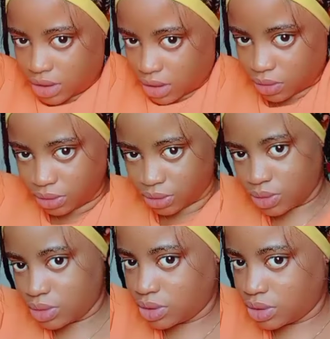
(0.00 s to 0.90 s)
I want to
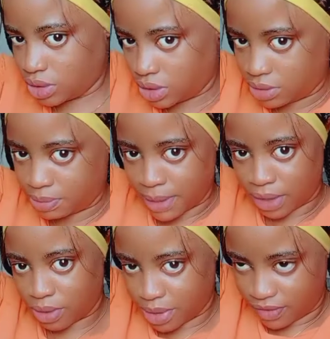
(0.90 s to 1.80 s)

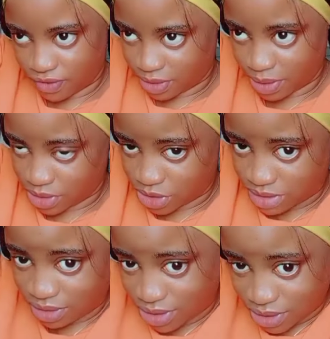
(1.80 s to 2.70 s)
pack up the front because
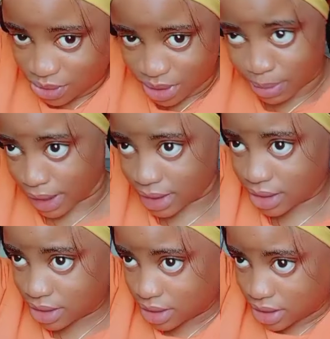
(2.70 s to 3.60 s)
we're going to do the back.
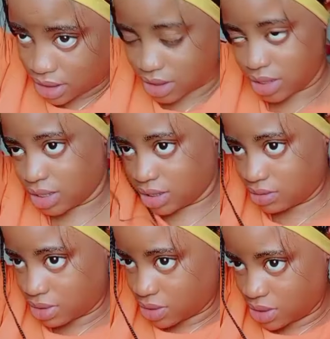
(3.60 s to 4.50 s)

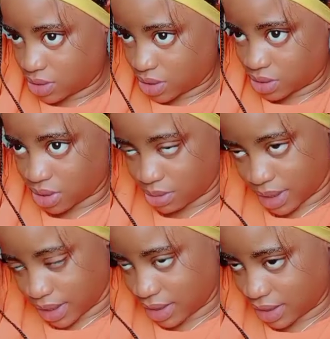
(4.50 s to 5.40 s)
We're going to install the back.